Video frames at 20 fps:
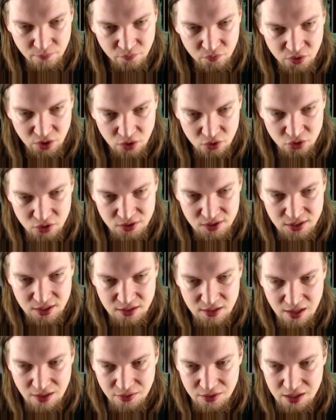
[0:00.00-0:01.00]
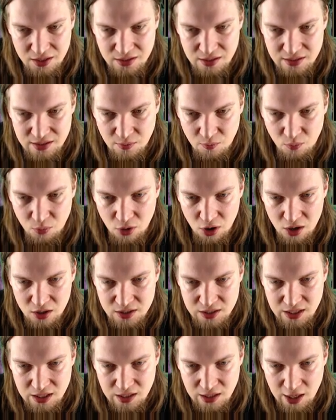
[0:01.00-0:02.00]
Don't you see that this is a
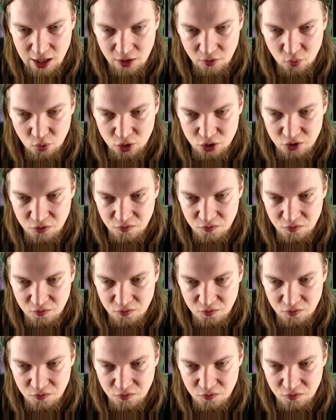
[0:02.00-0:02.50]
mercy in light of what you've